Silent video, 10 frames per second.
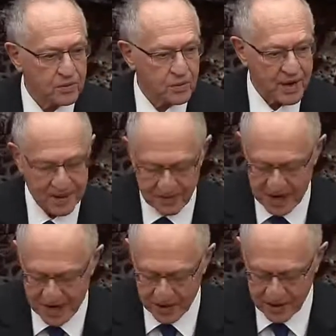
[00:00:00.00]
who I
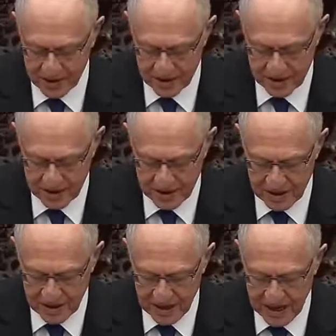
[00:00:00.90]
admired,
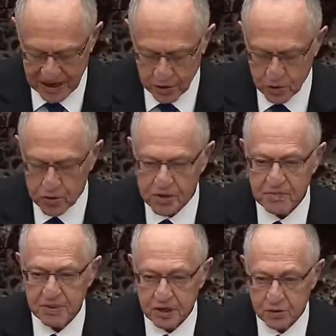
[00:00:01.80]
and whose
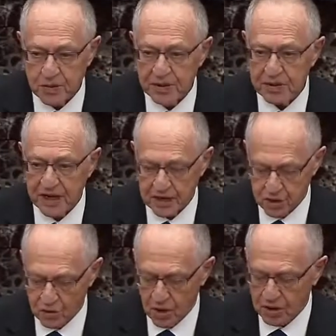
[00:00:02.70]
impeachment I
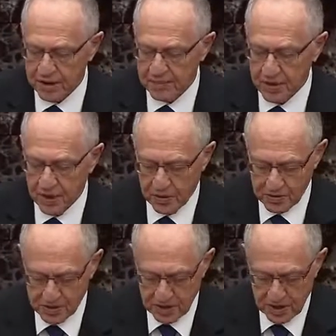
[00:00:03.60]
strongly
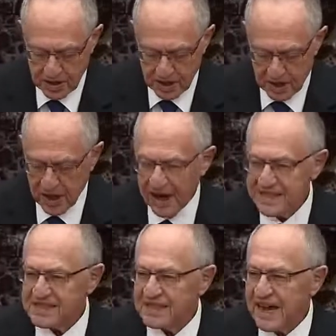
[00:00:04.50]
opposed. I
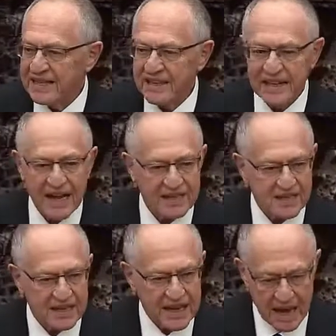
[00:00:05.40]
stand against the